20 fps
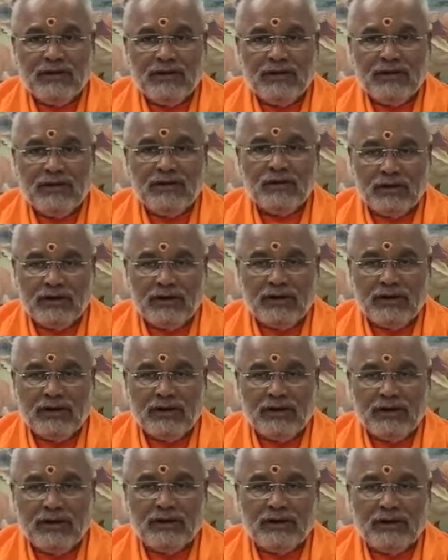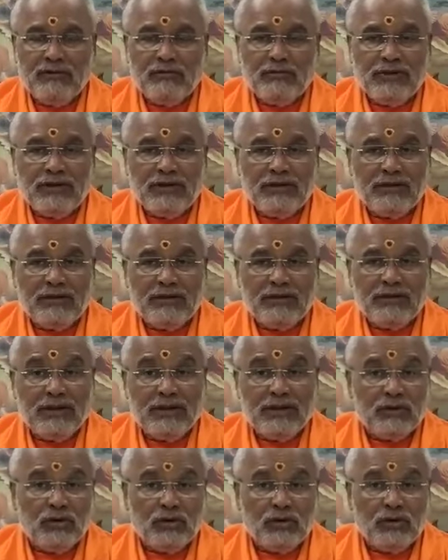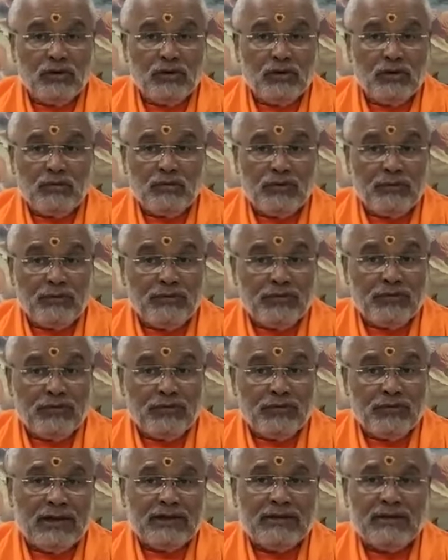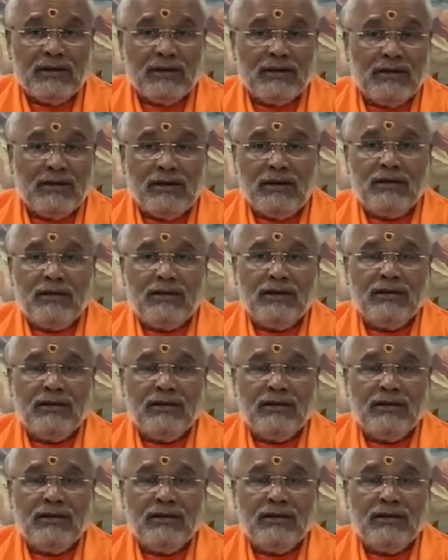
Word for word: his or her. But when they don't perform, these guys are hurt,